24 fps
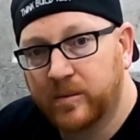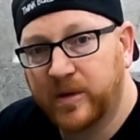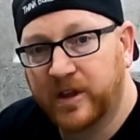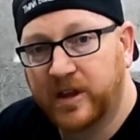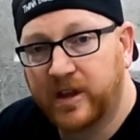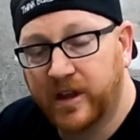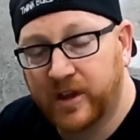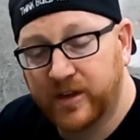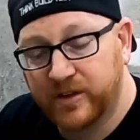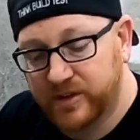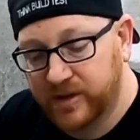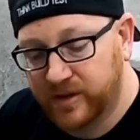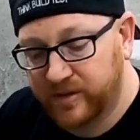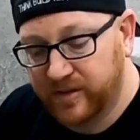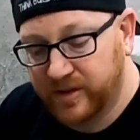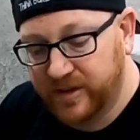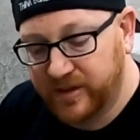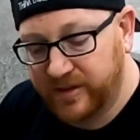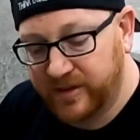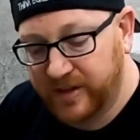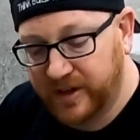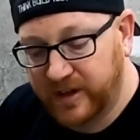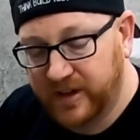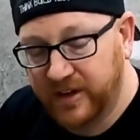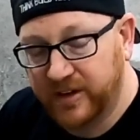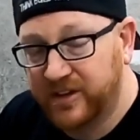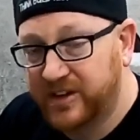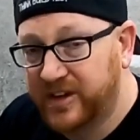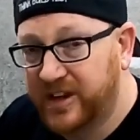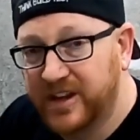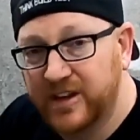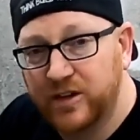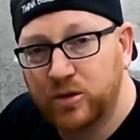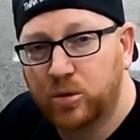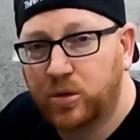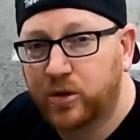because of the
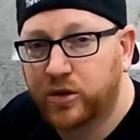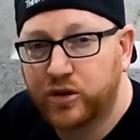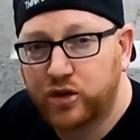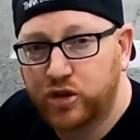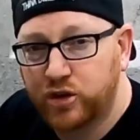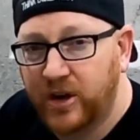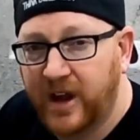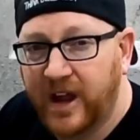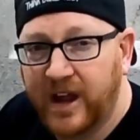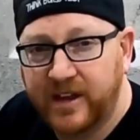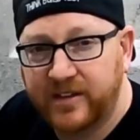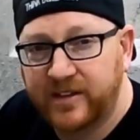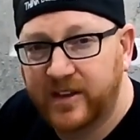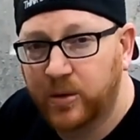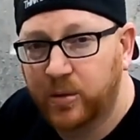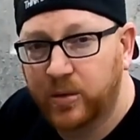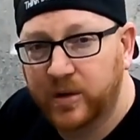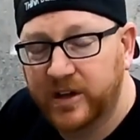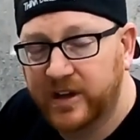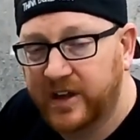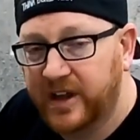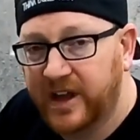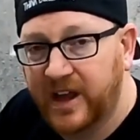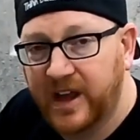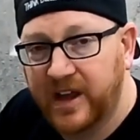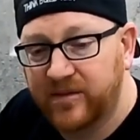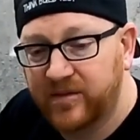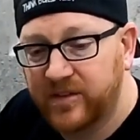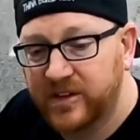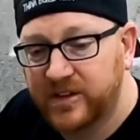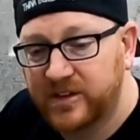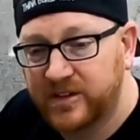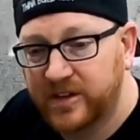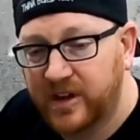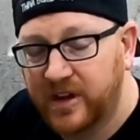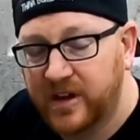continual track that we're going to have
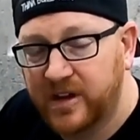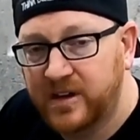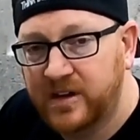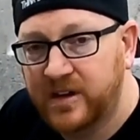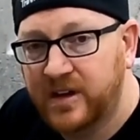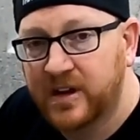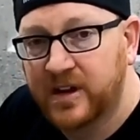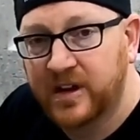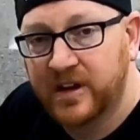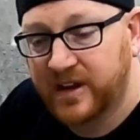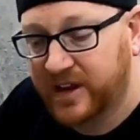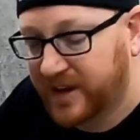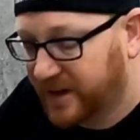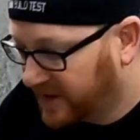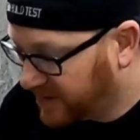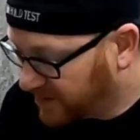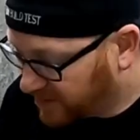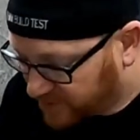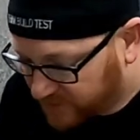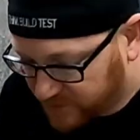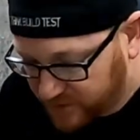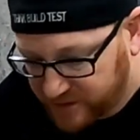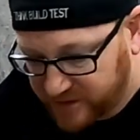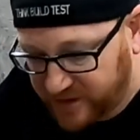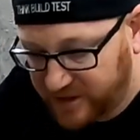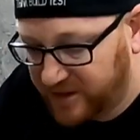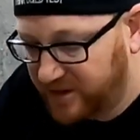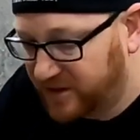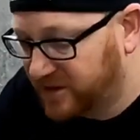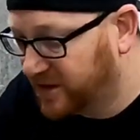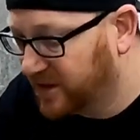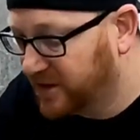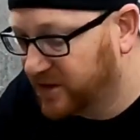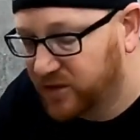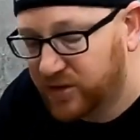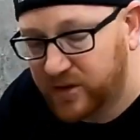this on and it'll just
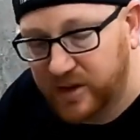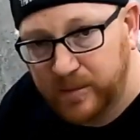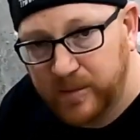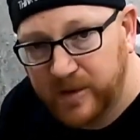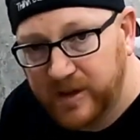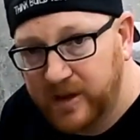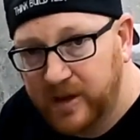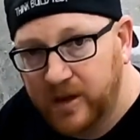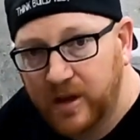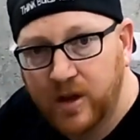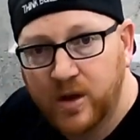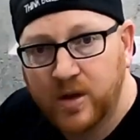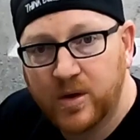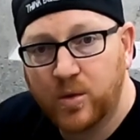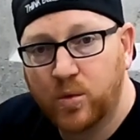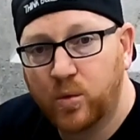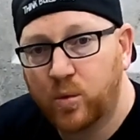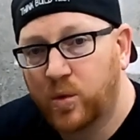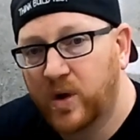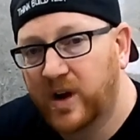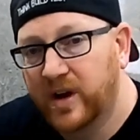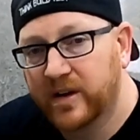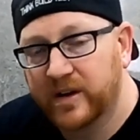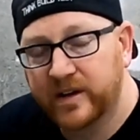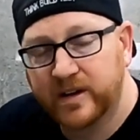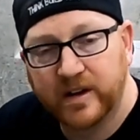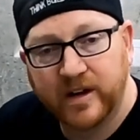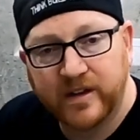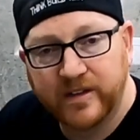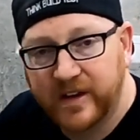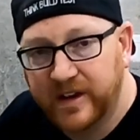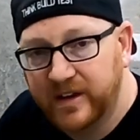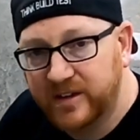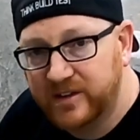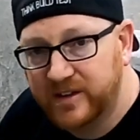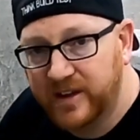continually be wearing
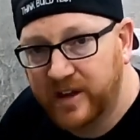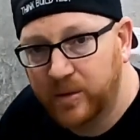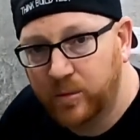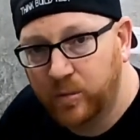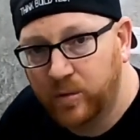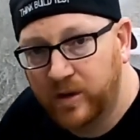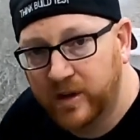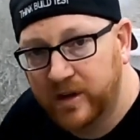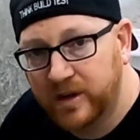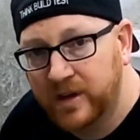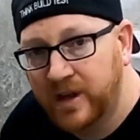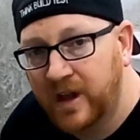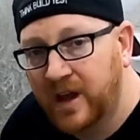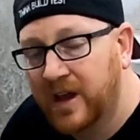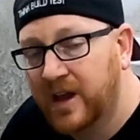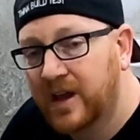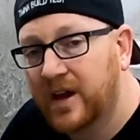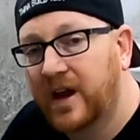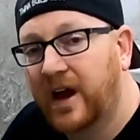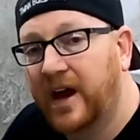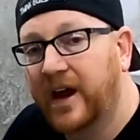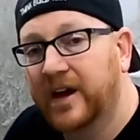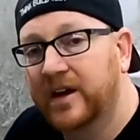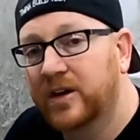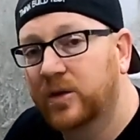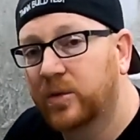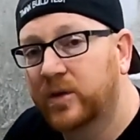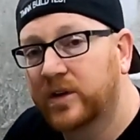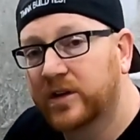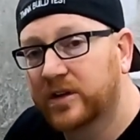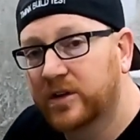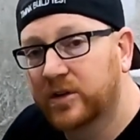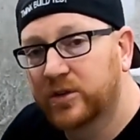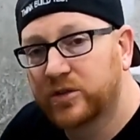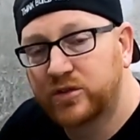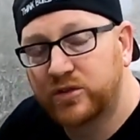on that same one. I don't
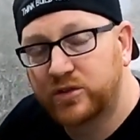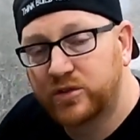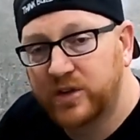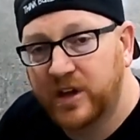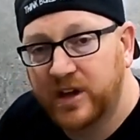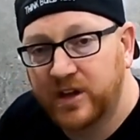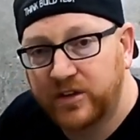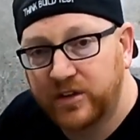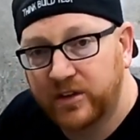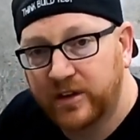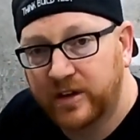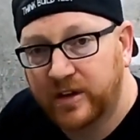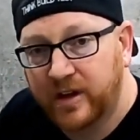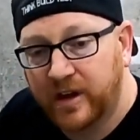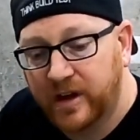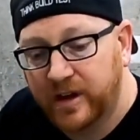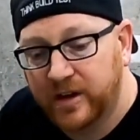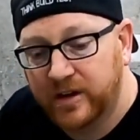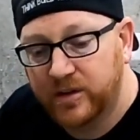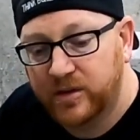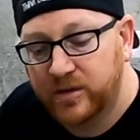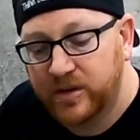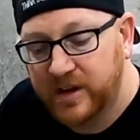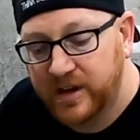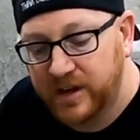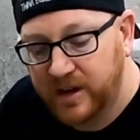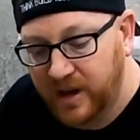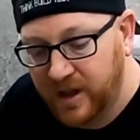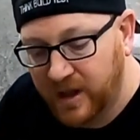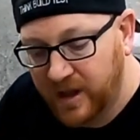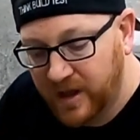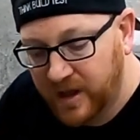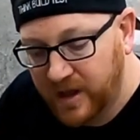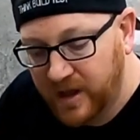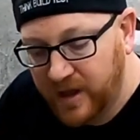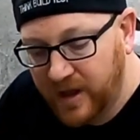want to go straight to the
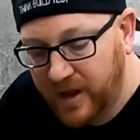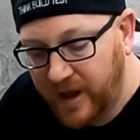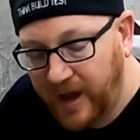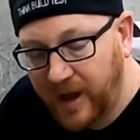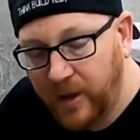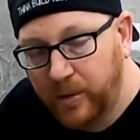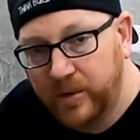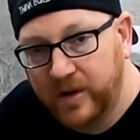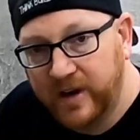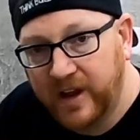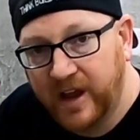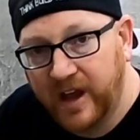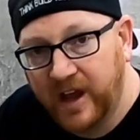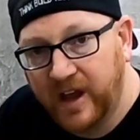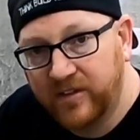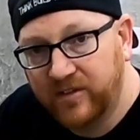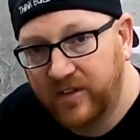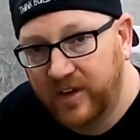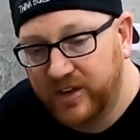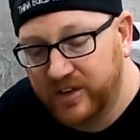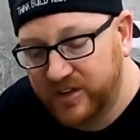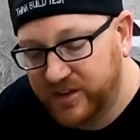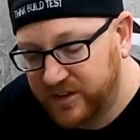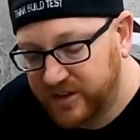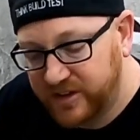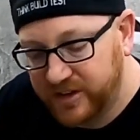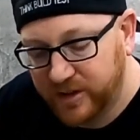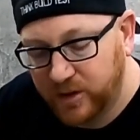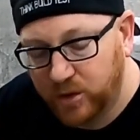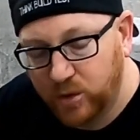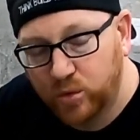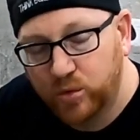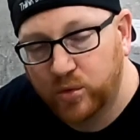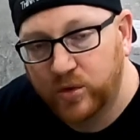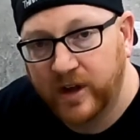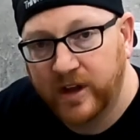concrete. I want to have a
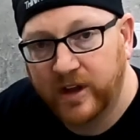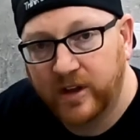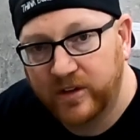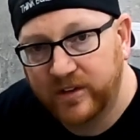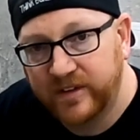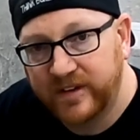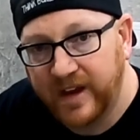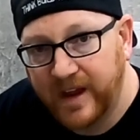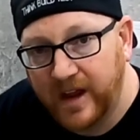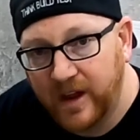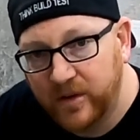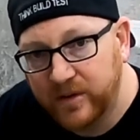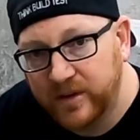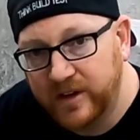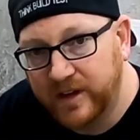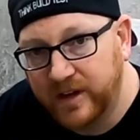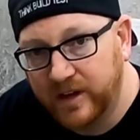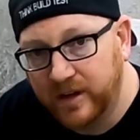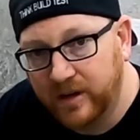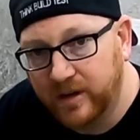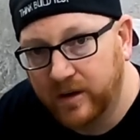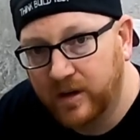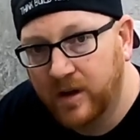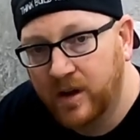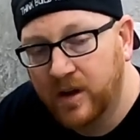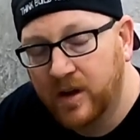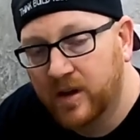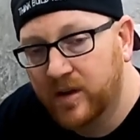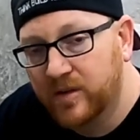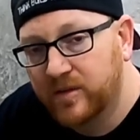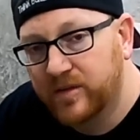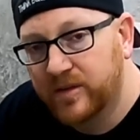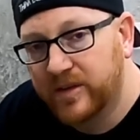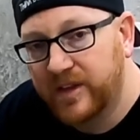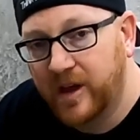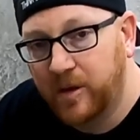steel rail down here
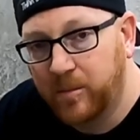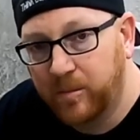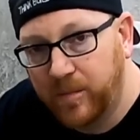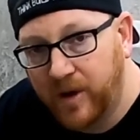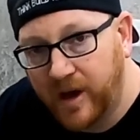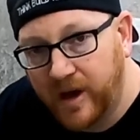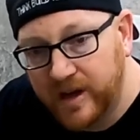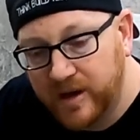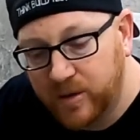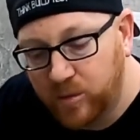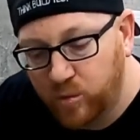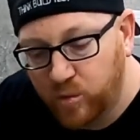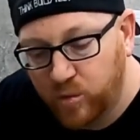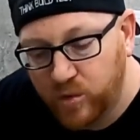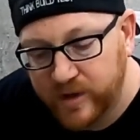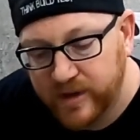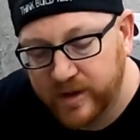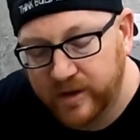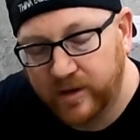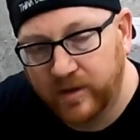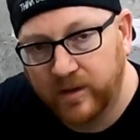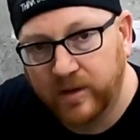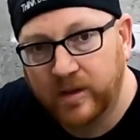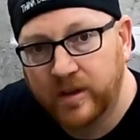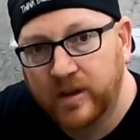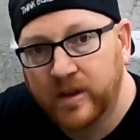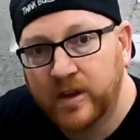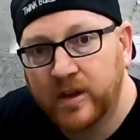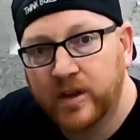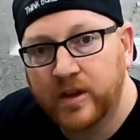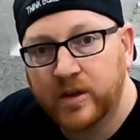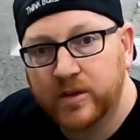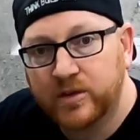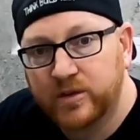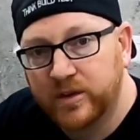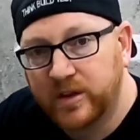for that bottom wheel
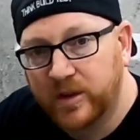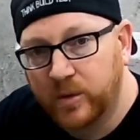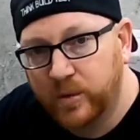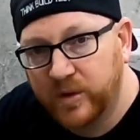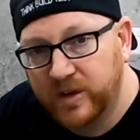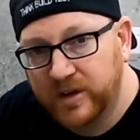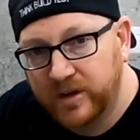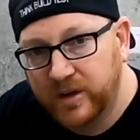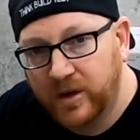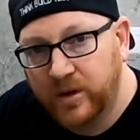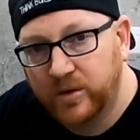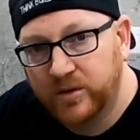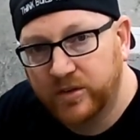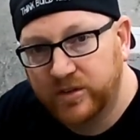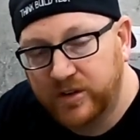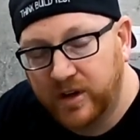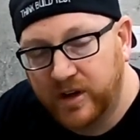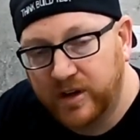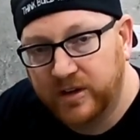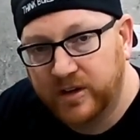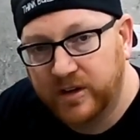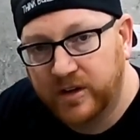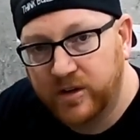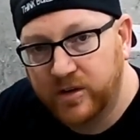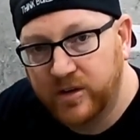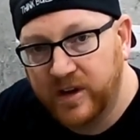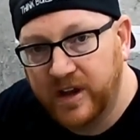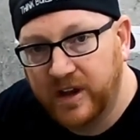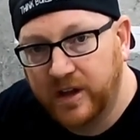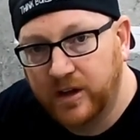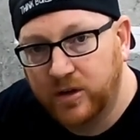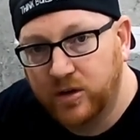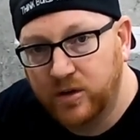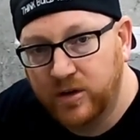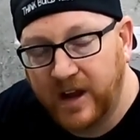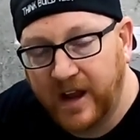so that we don't start to
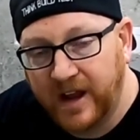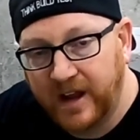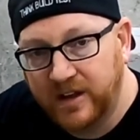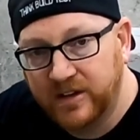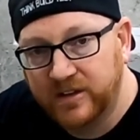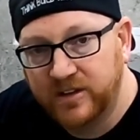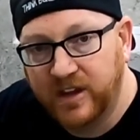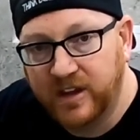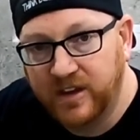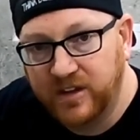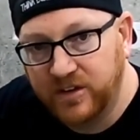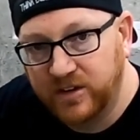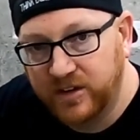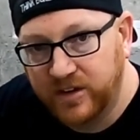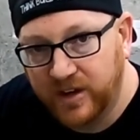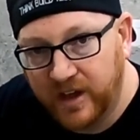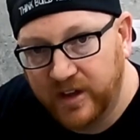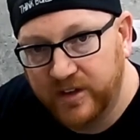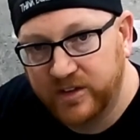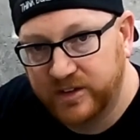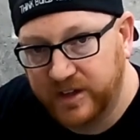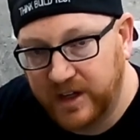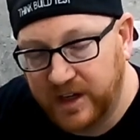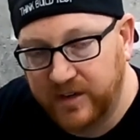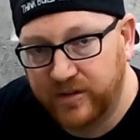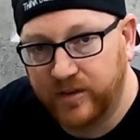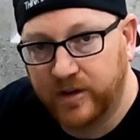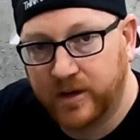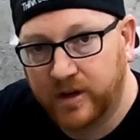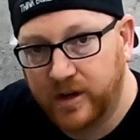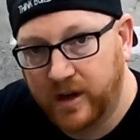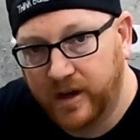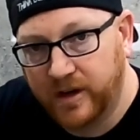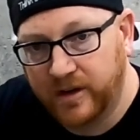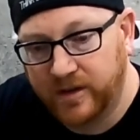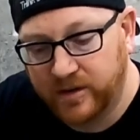create cracks and dust out of our
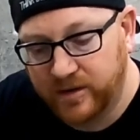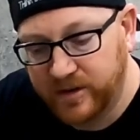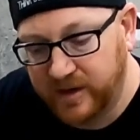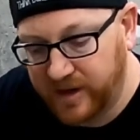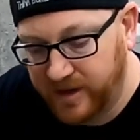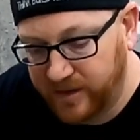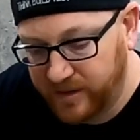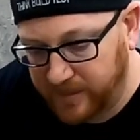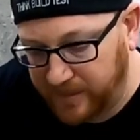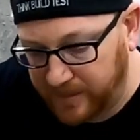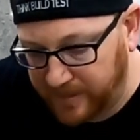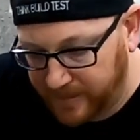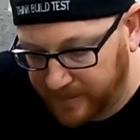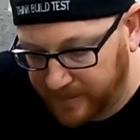concrete